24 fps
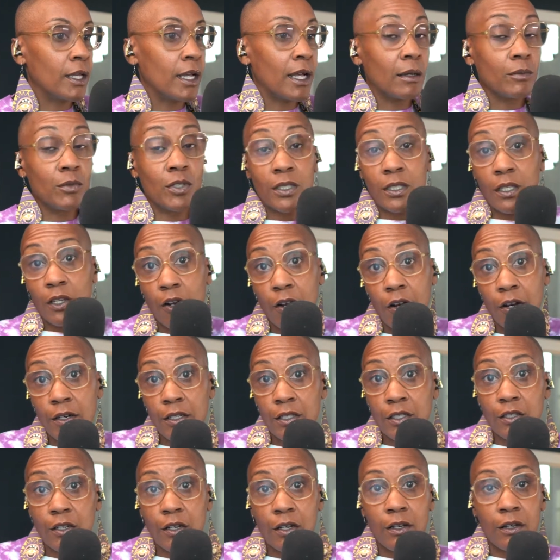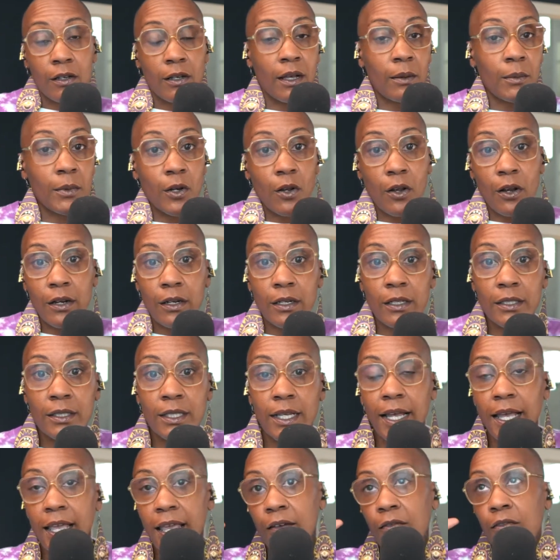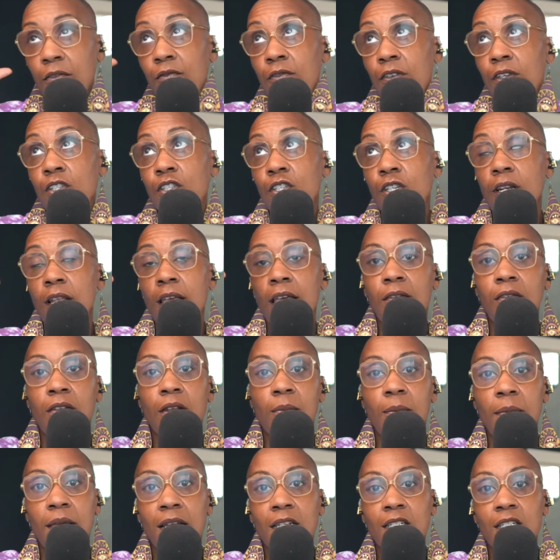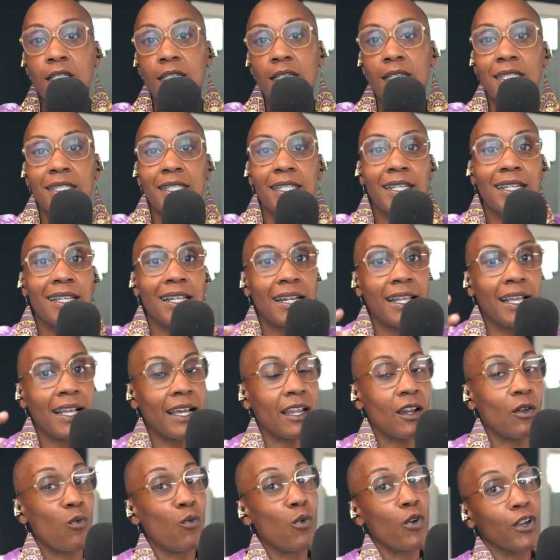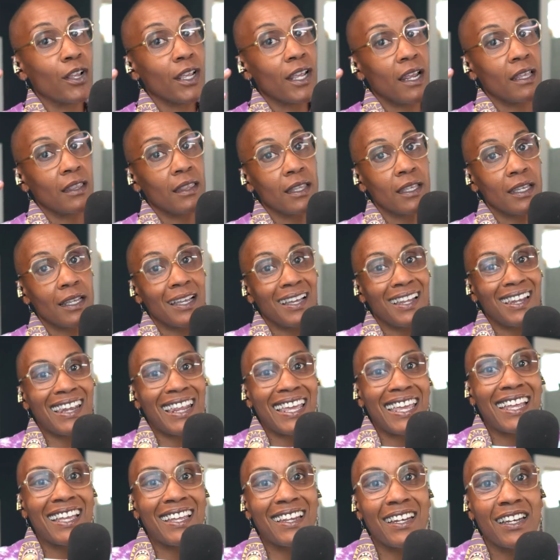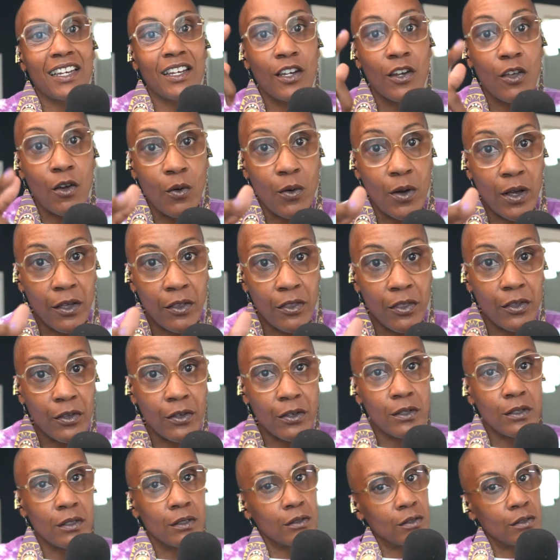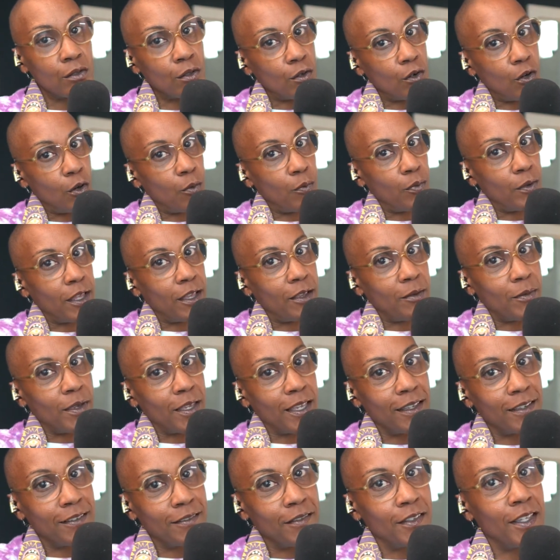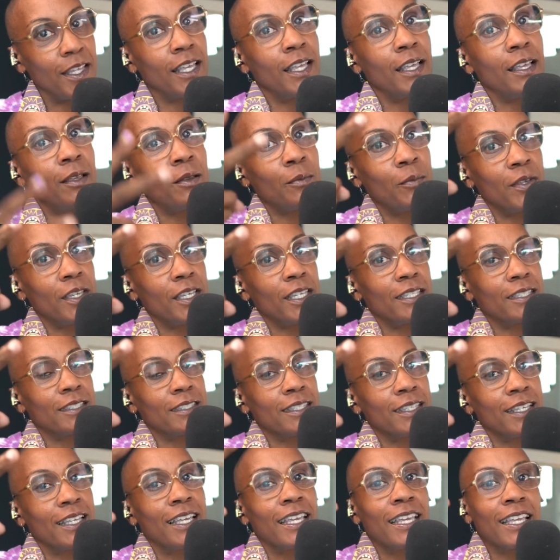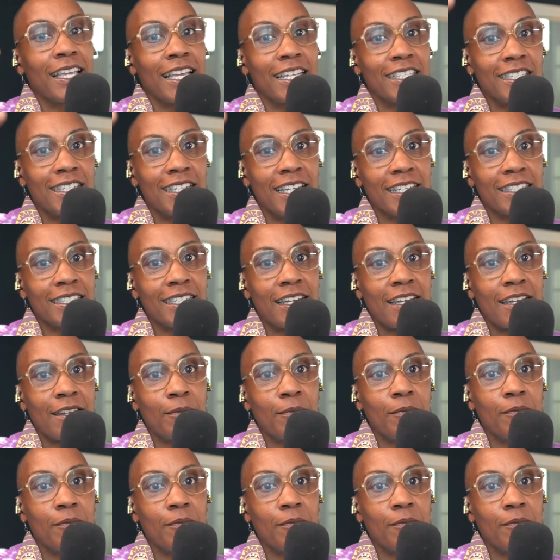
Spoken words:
I'm just an artist, y'all. I'm an artist. I have a vision. I have an imagination, and I got a work ethic like no other. So don't play me. Peace. Catch you next time.